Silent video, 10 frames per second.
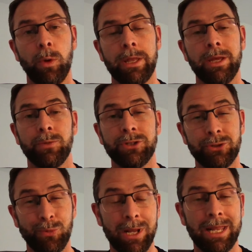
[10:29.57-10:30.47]
where there was
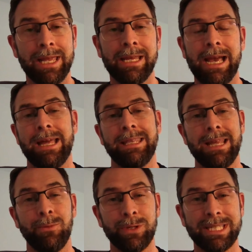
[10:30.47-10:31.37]
swelling and
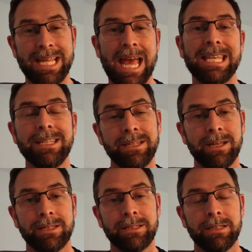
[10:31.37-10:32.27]
there was
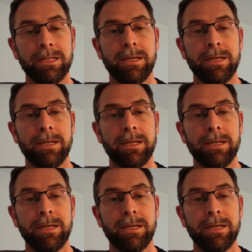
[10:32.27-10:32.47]
tenderness.